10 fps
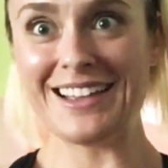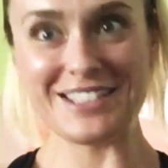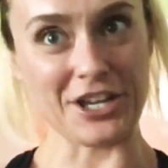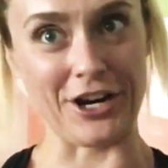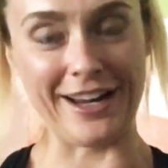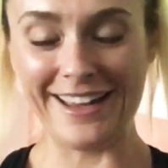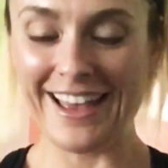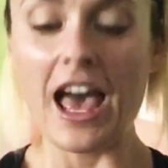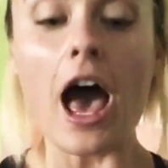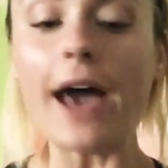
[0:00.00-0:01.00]
Sorry.
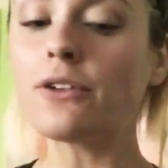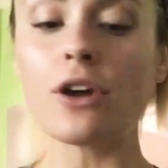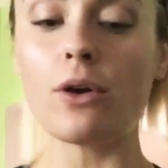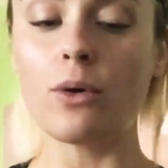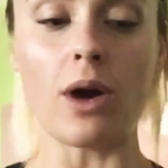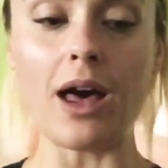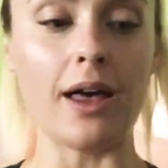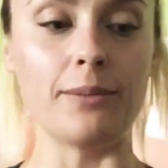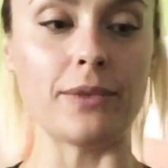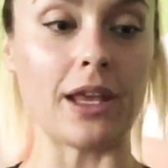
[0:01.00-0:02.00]
I don't know.
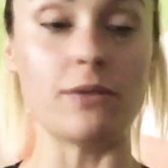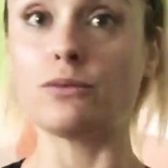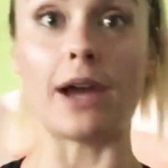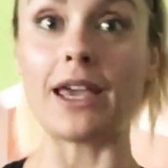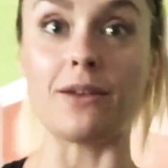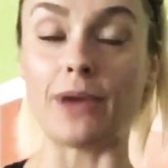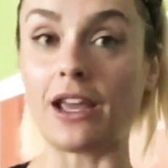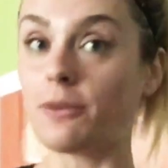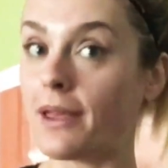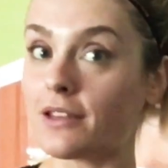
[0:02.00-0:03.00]
Again,
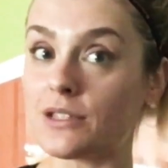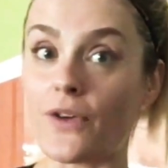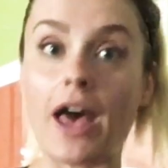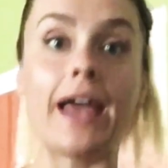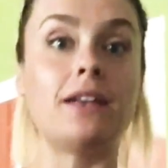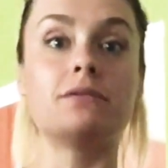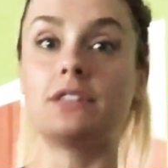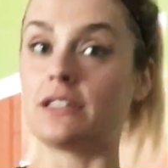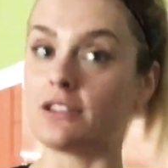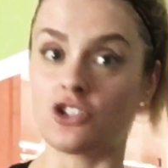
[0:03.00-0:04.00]
regular milk is fine.
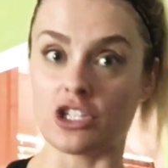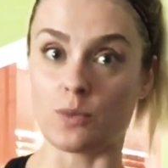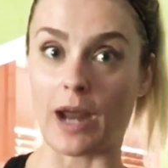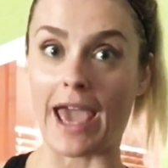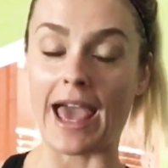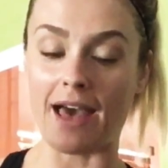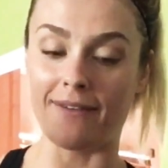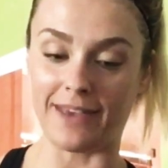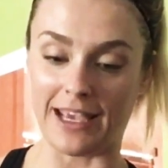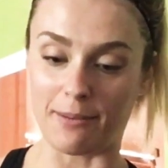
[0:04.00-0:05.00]
This is just what I
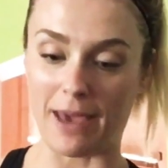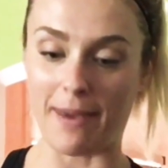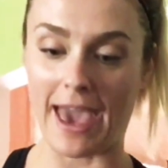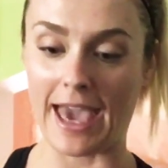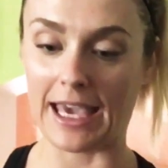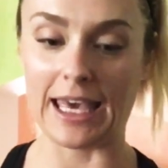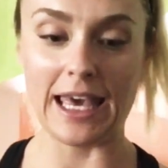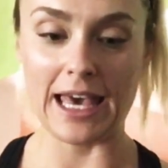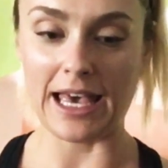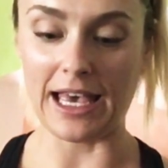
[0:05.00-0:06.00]
have in my bag.
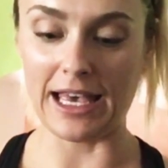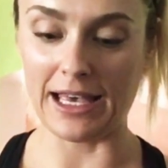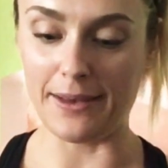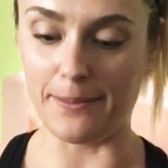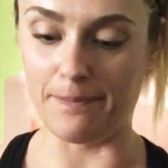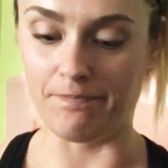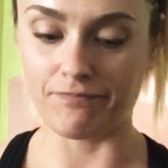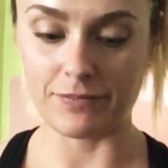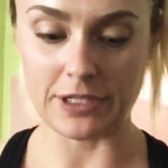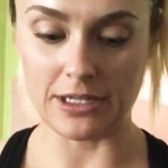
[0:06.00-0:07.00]

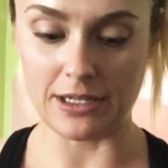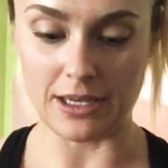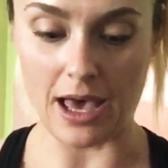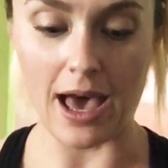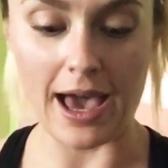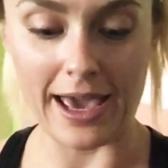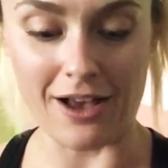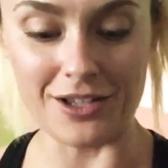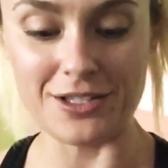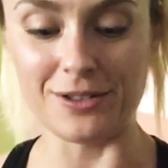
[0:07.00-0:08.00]
I
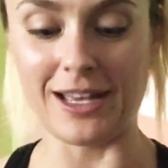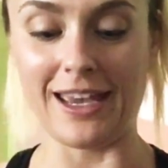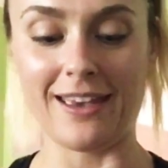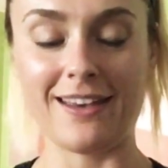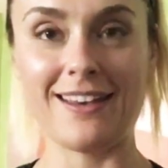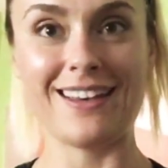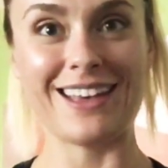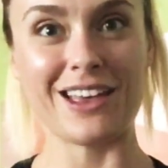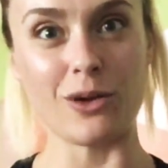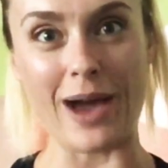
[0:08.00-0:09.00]
also like
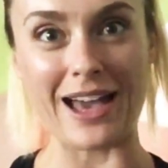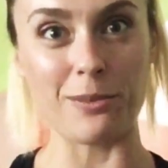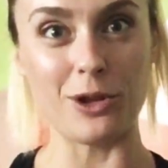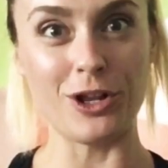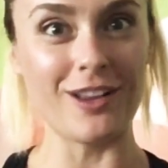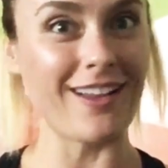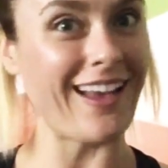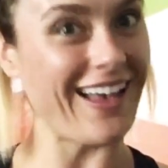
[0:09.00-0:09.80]
guacamole.